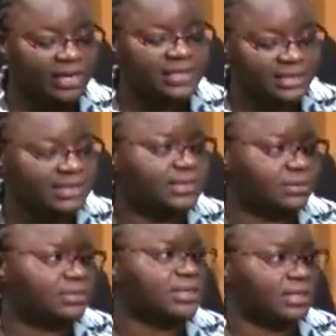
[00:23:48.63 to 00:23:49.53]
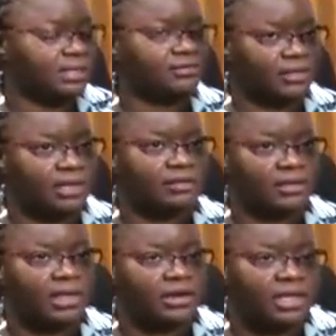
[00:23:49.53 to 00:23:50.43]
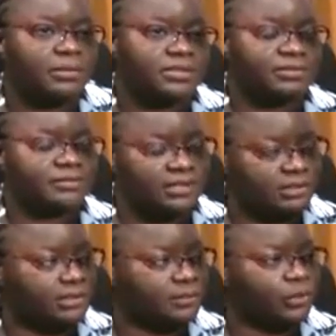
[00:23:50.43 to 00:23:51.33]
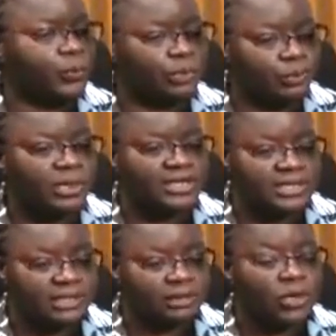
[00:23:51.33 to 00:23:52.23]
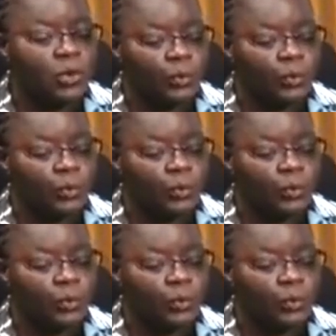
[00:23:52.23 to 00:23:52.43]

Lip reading: assess to see if they are able to foster. But we do consider,